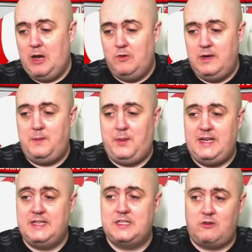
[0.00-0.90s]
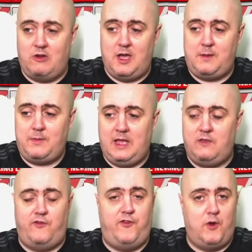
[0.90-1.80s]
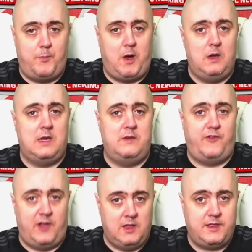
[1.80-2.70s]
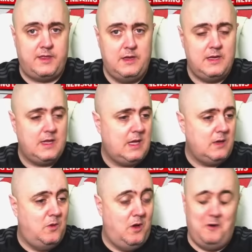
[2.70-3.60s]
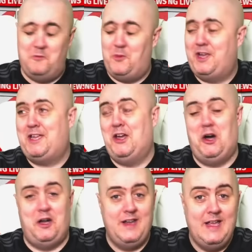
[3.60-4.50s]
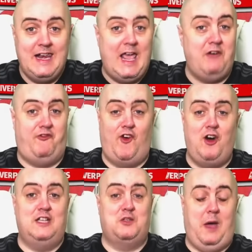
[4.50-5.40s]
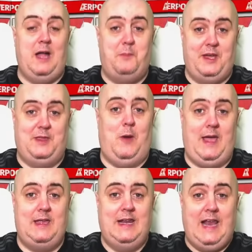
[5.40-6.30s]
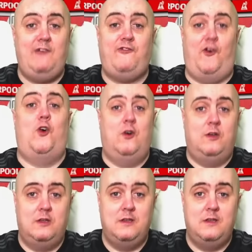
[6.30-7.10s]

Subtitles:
only be described as footballing filth. Oh my God. Left foot as well, by the way. Left foot.